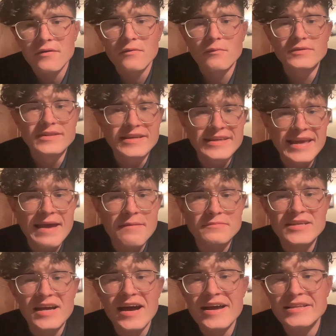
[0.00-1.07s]
With the game
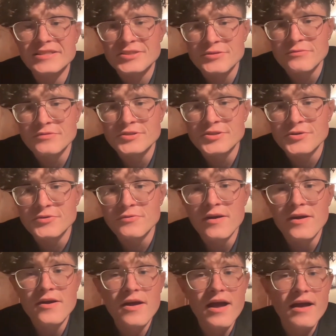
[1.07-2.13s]
tied 2-2,
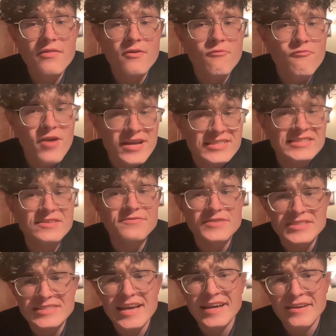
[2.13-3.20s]
the rest of the
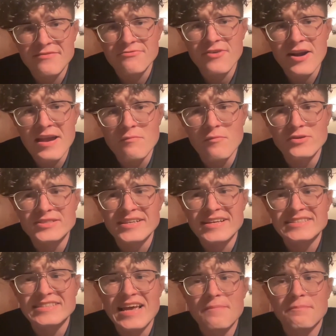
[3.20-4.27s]
second frame was an
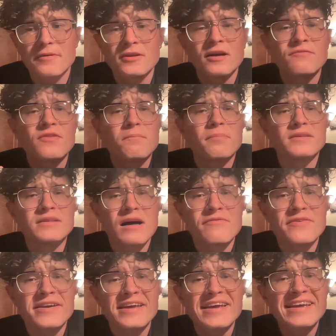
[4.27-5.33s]
example of the
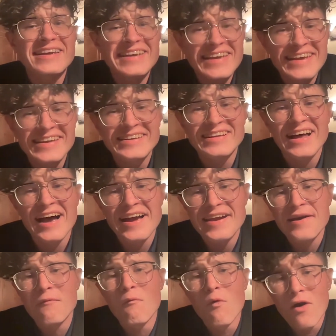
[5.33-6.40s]
beloved kid line
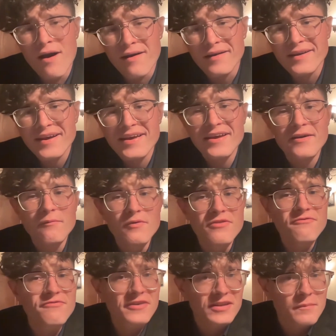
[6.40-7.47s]
at work,
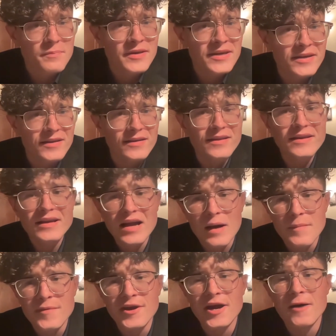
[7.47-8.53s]
with Filip Chytil
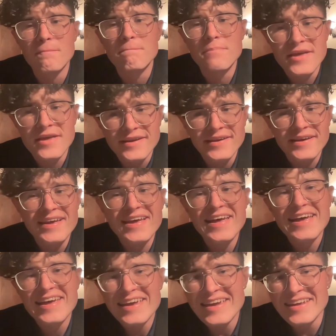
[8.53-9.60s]
coming up big.
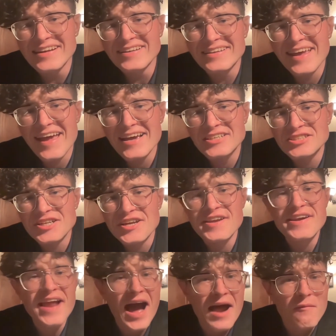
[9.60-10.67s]
Chytil cashed
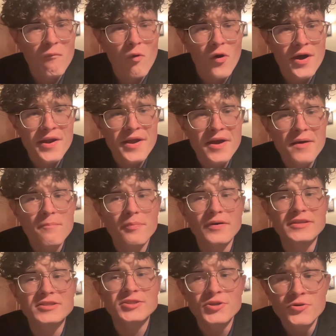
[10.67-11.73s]
in not one,
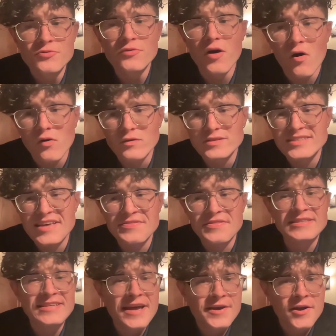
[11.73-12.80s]
but 2 goals at the
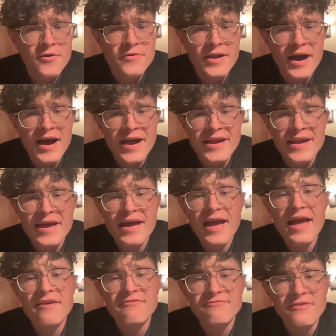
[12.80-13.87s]
10:09
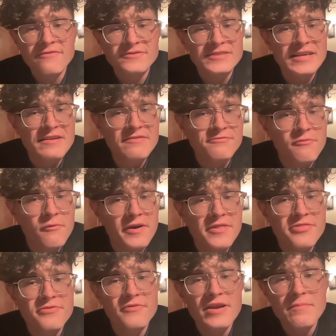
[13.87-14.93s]
and
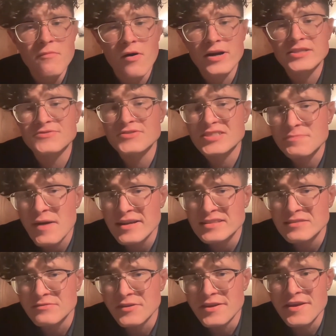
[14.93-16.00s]
15:43 marks,
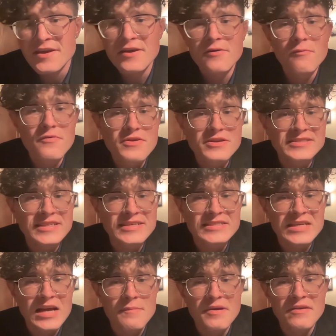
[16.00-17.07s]
respectively, with assists
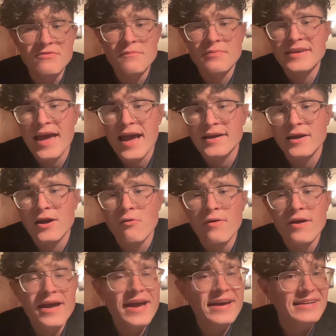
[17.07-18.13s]
coming from Kako
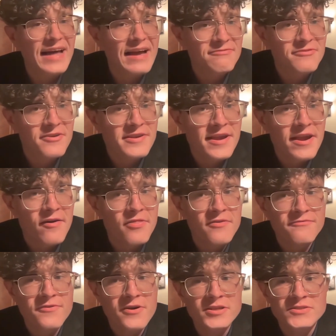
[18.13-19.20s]
and Lafreniere on the
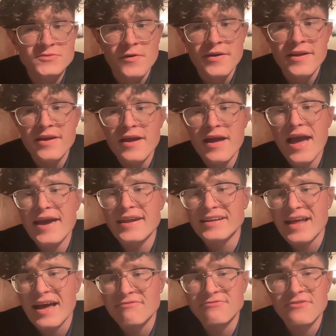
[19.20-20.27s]
first one and
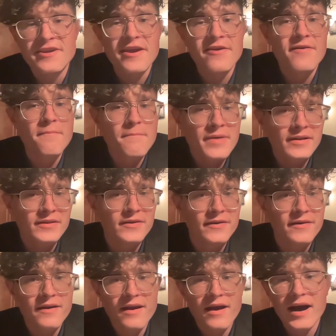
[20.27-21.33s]
Lafreniere and
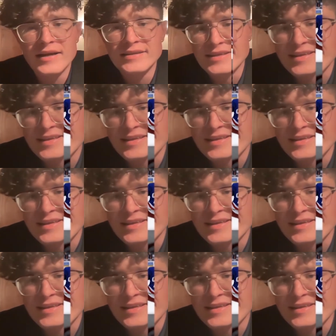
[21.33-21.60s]
Miller on the